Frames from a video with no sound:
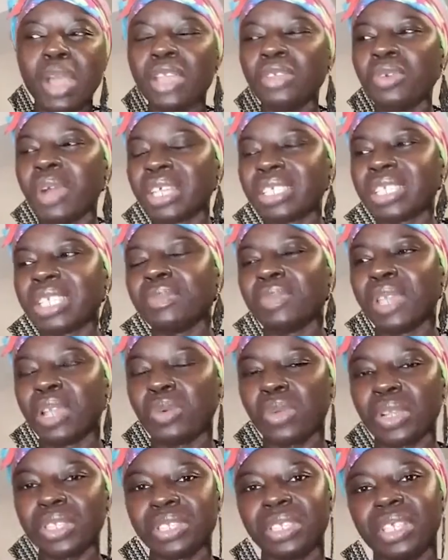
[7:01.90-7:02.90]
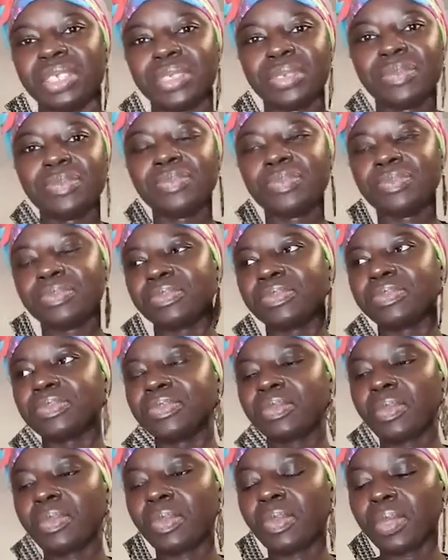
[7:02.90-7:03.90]
so why are you asking me a question?
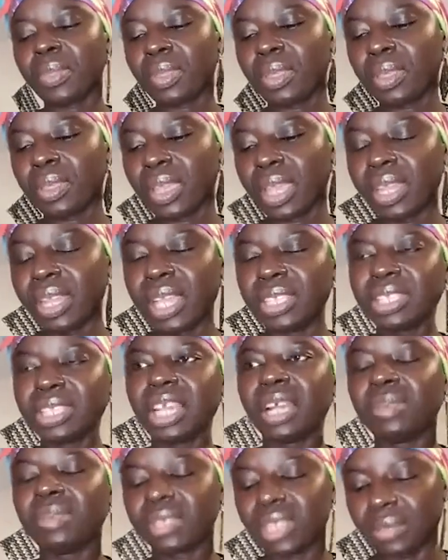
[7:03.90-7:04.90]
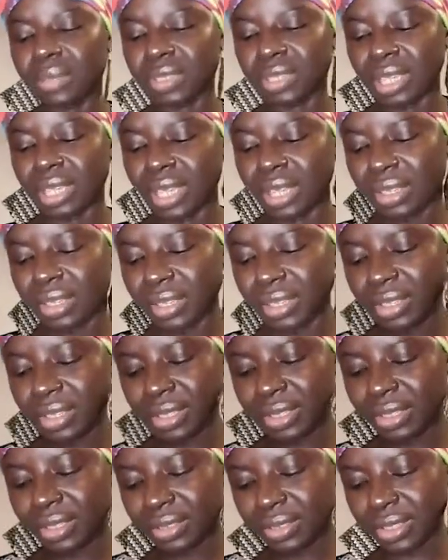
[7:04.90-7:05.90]
It didn't know busa me sir.
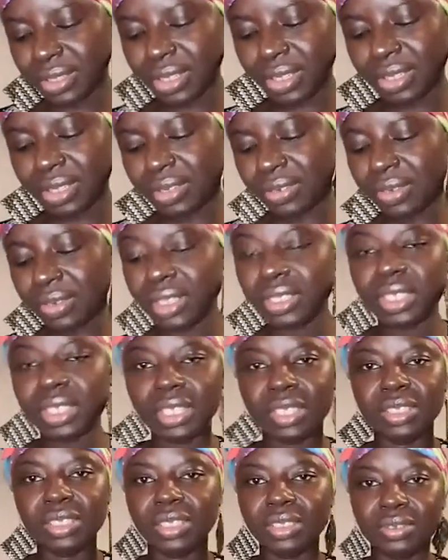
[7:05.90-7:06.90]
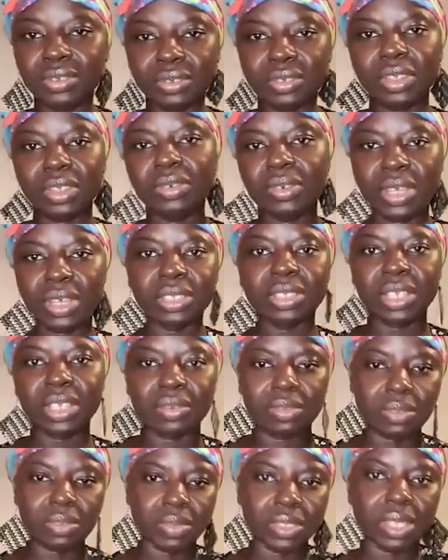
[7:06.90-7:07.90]
Question into you don't want
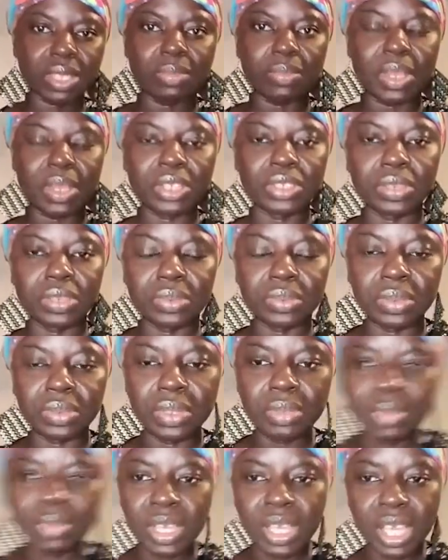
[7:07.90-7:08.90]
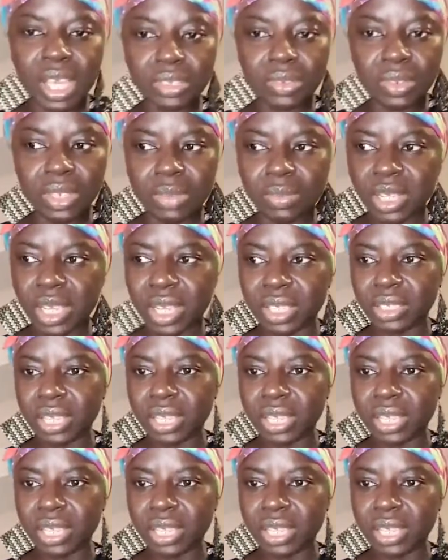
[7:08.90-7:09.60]
to know what busa mpacho. Me cause only me